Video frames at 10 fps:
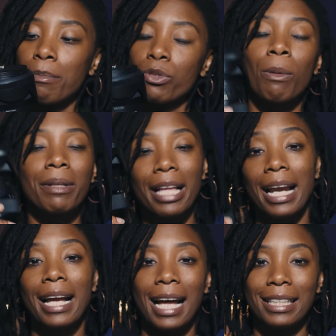So I'm glad
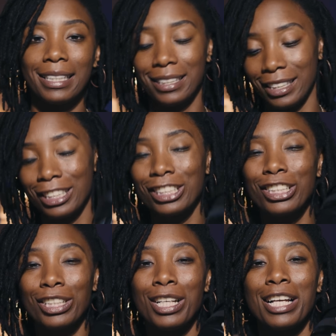I got this. This
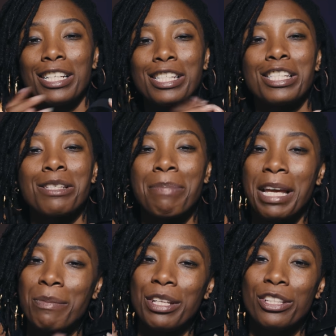is the
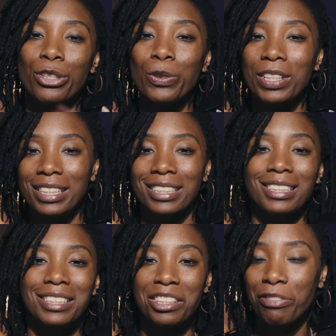baby, the new
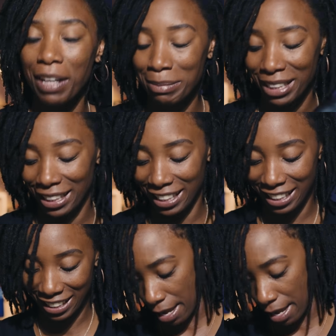addition to the family.